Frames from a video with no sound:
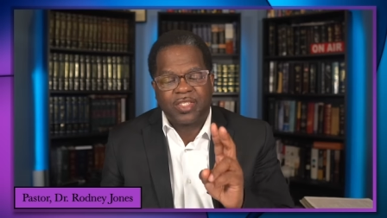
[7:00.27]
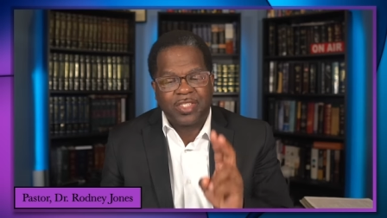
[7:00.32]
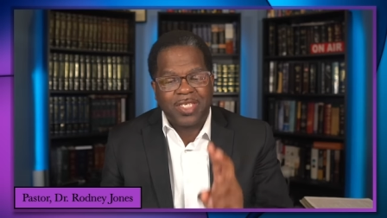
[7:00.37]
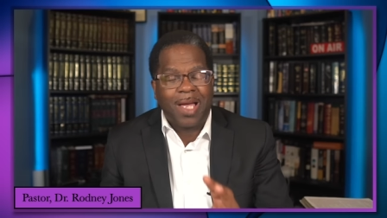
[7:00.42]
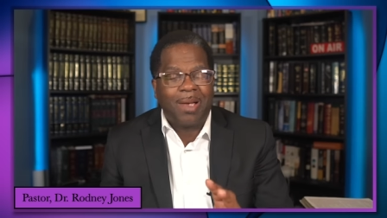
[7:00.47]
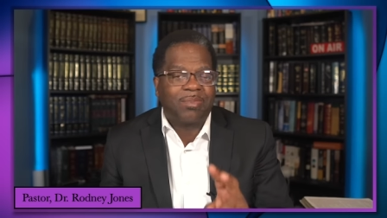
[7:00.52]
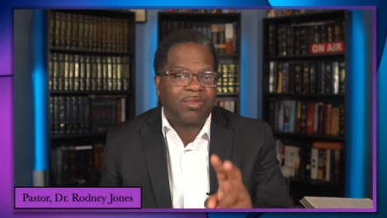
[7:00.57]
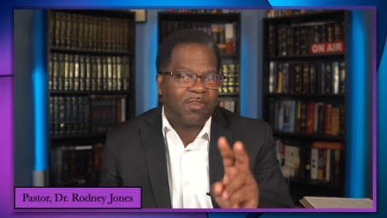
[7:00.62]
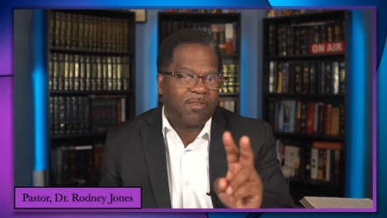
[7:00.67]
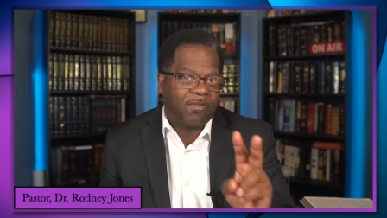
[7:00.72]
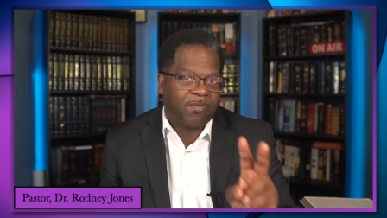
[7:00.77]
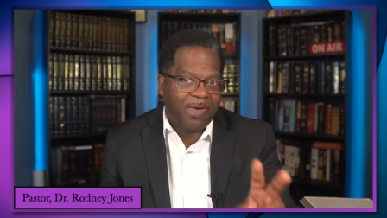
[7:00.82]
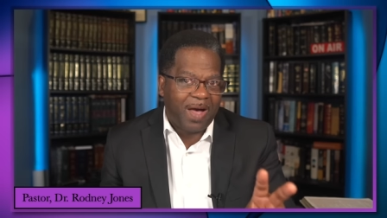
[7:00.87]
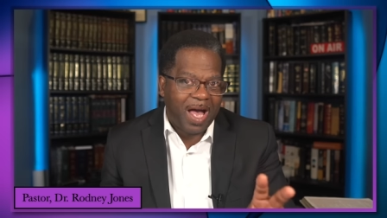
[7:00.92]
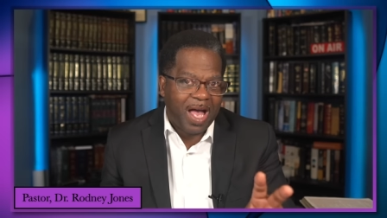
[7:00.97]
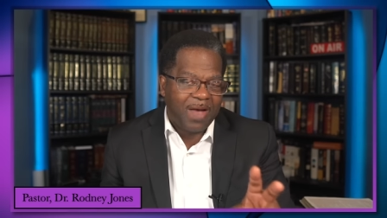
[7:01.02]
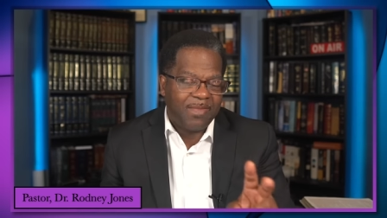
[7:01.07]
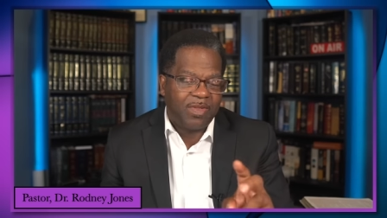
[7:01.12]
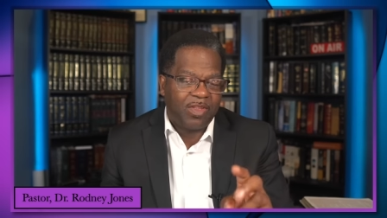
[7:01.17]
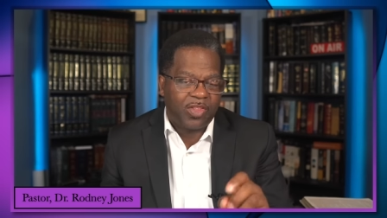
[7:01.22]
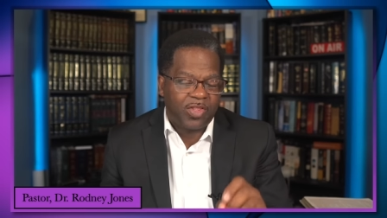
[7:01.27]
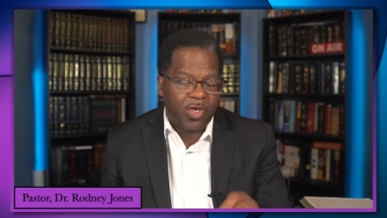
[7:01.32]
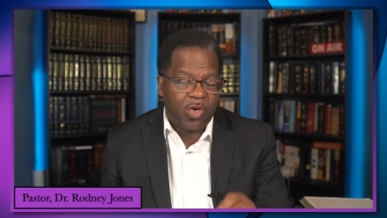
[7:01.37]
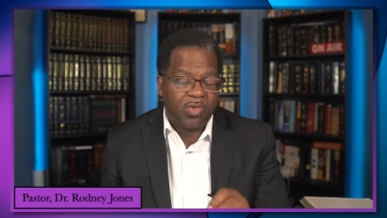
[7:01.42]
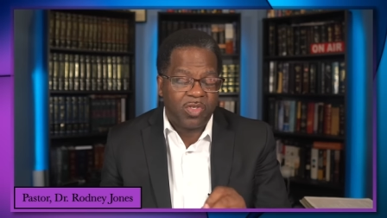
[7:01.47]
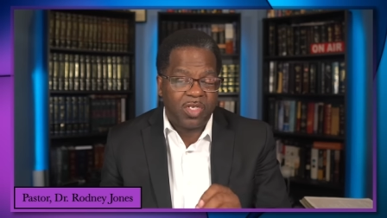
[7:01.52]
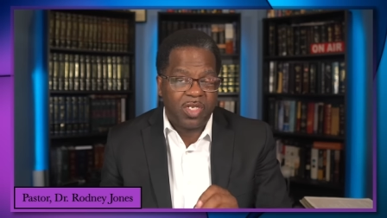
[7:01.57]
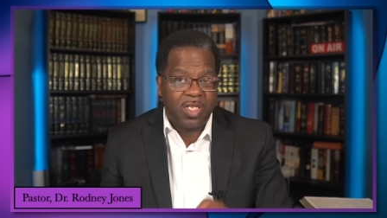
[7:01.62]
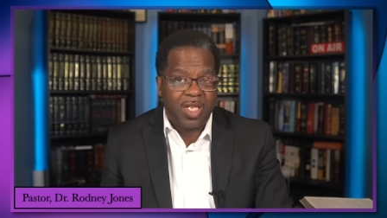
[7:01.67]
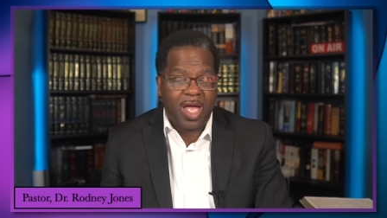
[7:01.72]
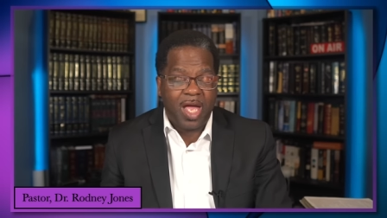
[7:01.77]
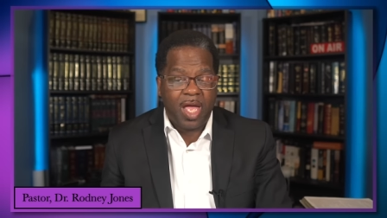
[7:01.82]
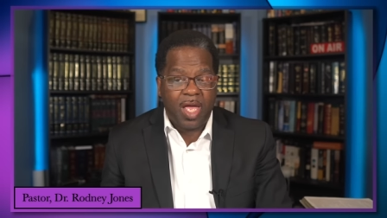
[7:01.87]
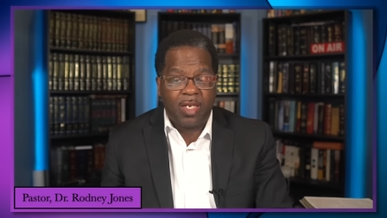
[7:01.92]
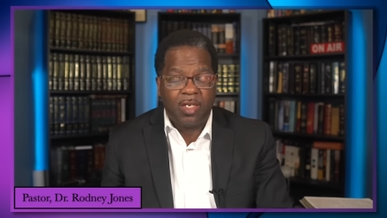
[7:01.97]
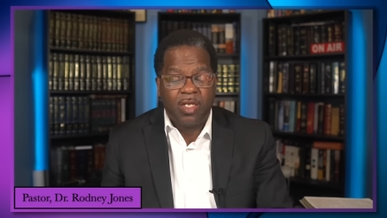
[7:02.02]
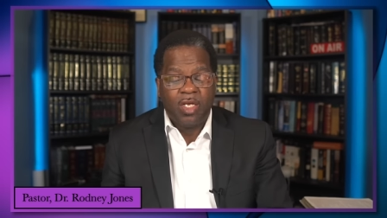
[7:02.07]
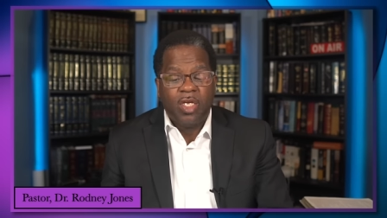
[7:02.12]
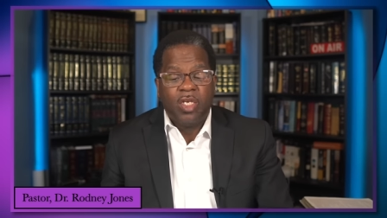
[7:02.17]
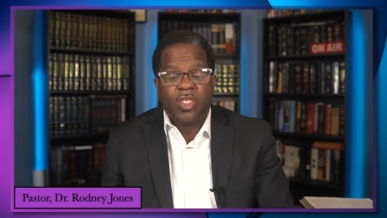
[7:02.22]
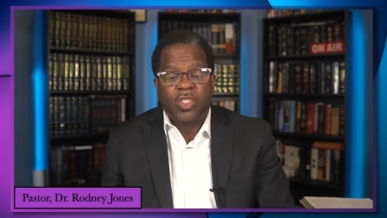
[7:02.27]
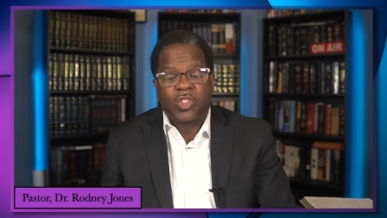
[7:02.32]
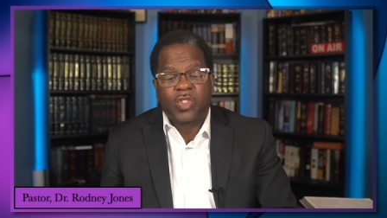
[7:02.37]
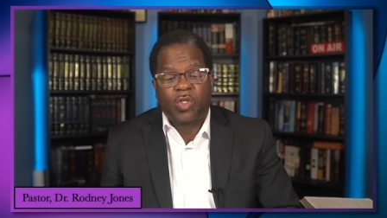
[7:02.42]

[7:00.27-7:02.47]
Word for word: That's chapter 5 and 39.